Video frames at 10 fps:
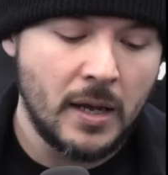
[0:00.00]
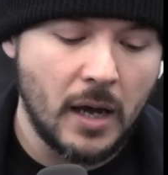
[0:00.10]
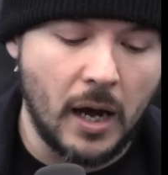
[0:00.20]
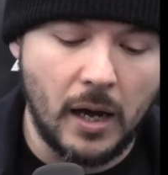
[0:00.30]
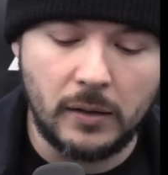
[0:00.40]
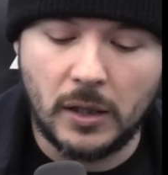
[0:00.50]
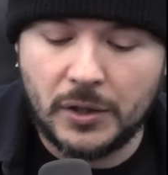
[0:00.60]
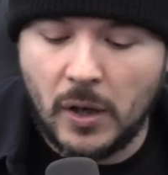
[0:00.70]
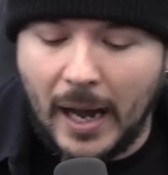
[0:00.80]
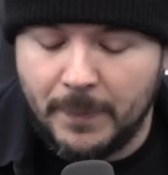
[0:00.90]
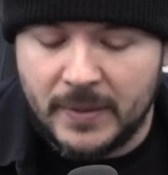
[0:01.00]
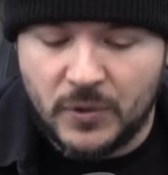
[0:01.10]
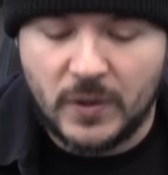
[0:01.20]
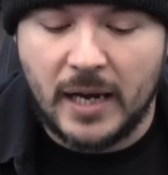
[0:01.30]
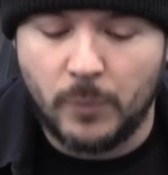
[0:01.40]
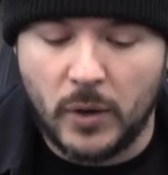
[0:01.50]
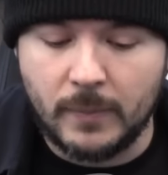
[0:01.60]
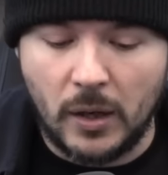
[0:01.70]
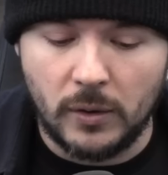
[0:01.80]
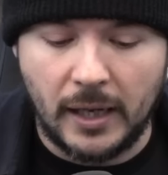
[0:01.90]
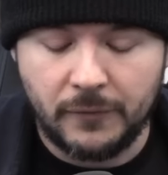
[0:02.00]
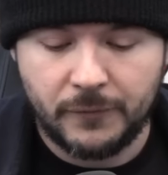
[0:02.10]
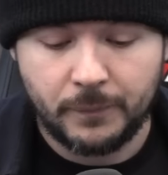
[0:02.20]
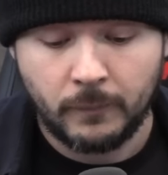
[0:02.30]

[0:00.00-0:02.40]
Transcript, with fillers: Uh, look, you know, I've been skateboarding my whole life.